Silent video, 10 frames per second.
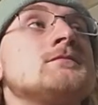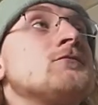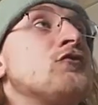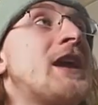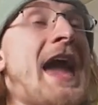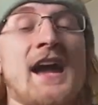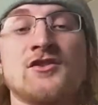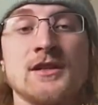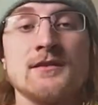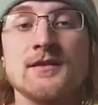
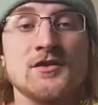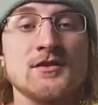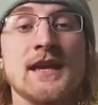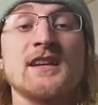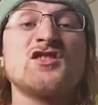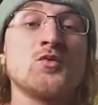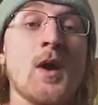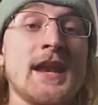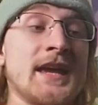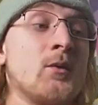reactions, such as like
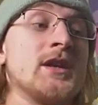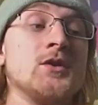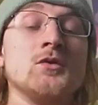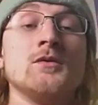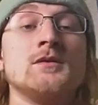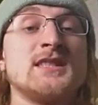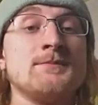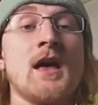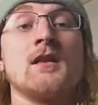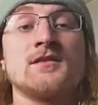sweating when you
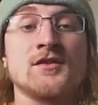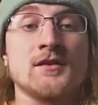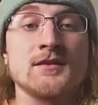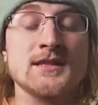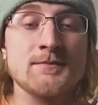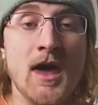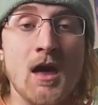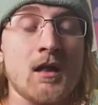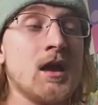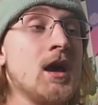smell a certain
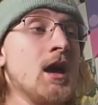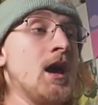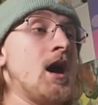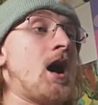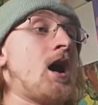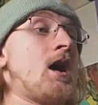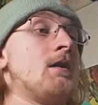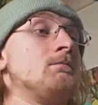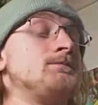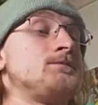smell,
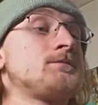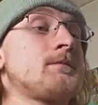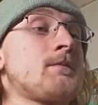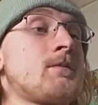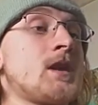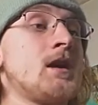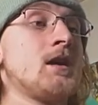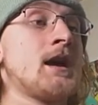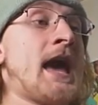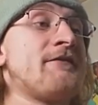um,
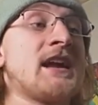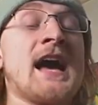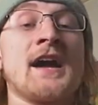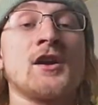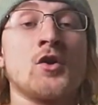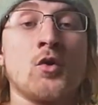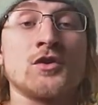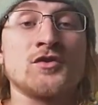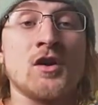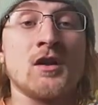having higher
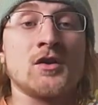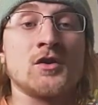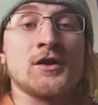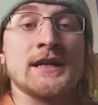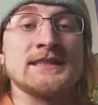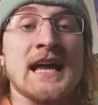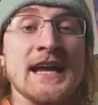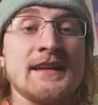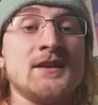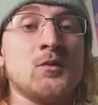cortisol or
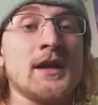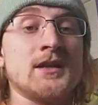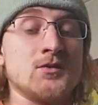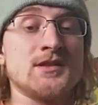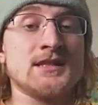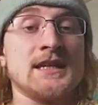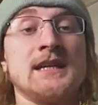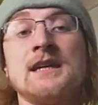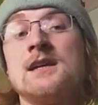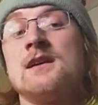anxiety when you
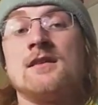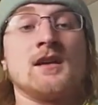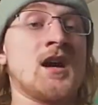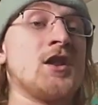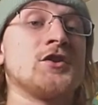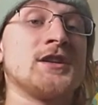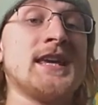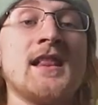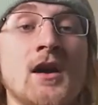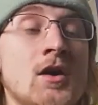see the color
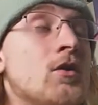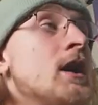yellow,